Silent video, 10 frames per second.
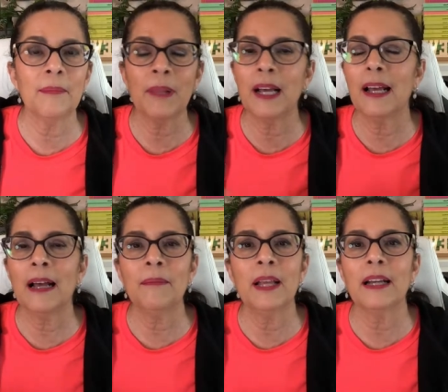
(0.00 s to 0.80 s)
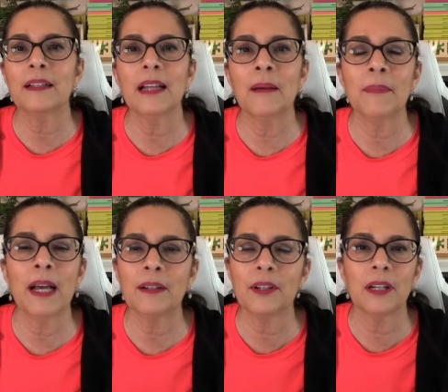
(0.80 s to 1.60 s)
I'm
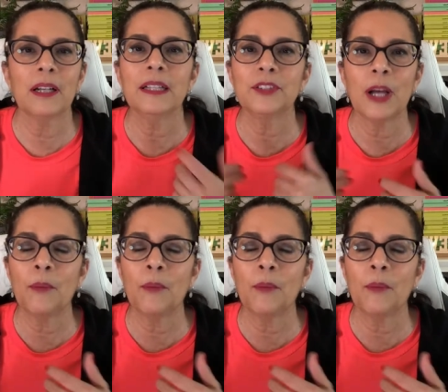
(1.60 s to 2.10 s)
not going to let you.